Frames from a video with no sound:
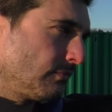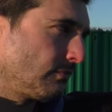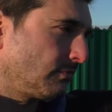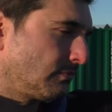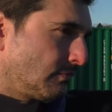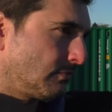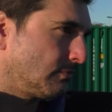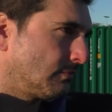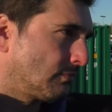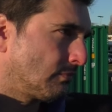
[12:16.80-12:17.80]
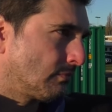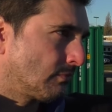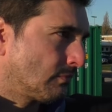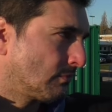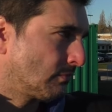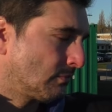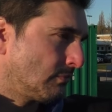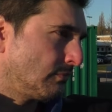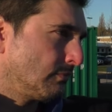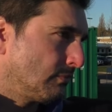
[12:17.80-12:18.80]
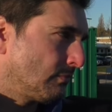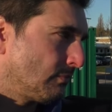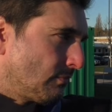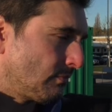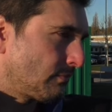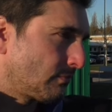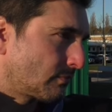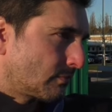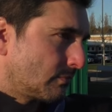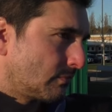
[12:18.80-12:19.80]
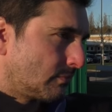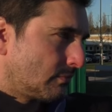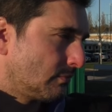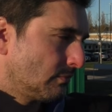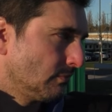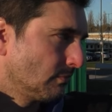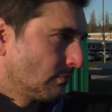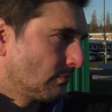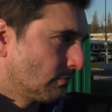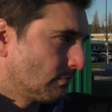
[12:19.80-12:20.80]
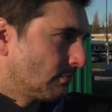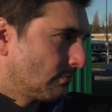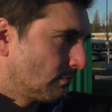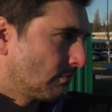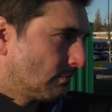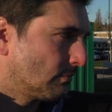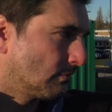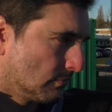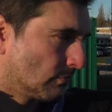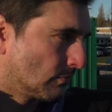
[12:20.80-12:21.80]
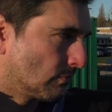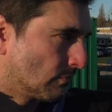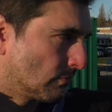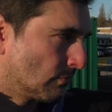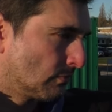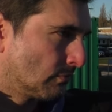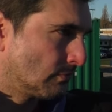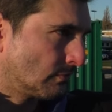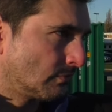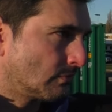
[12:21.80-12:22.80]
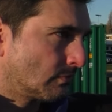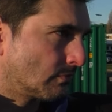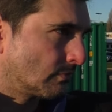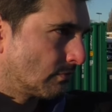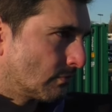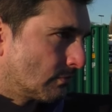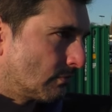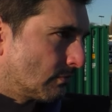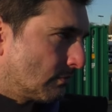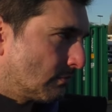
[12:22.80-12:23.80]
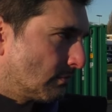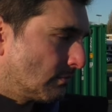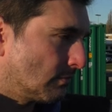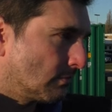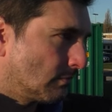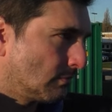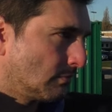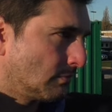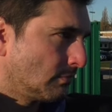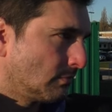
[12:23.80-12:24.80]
(silent)